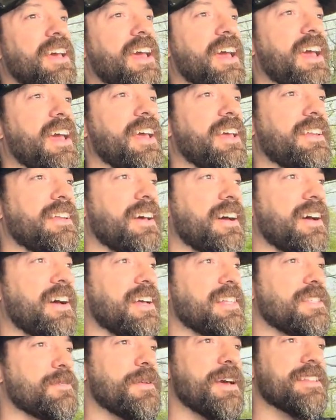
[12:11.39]
and
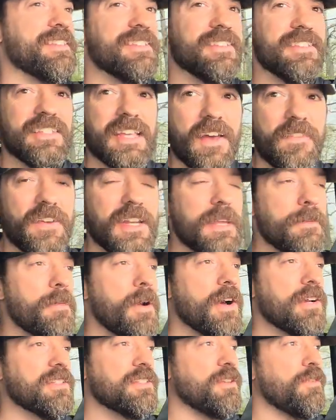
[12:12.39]
it's about
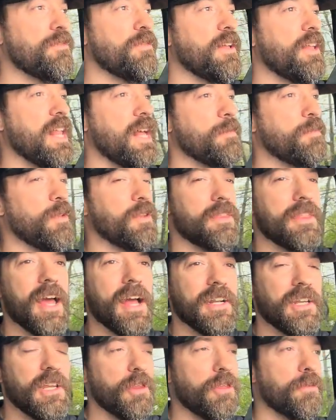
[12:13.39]
$70 to fill up with
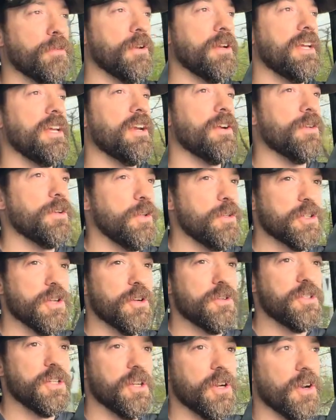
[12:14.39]
93 here in New
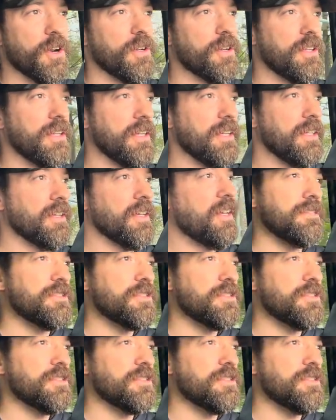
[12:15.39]
Jersey currently.